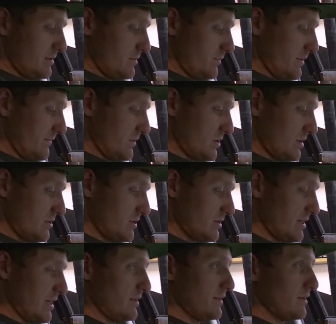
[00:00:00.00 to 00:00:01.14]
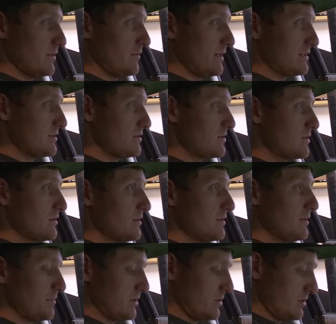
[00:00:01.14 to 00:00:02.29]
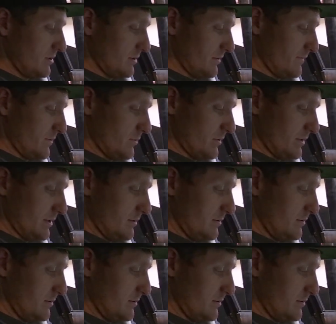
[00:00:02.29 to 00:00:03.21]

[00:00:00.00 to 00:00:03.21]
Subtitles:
so we have to change the scaling, otherwise it's just going to dump a shit ton of fuel in.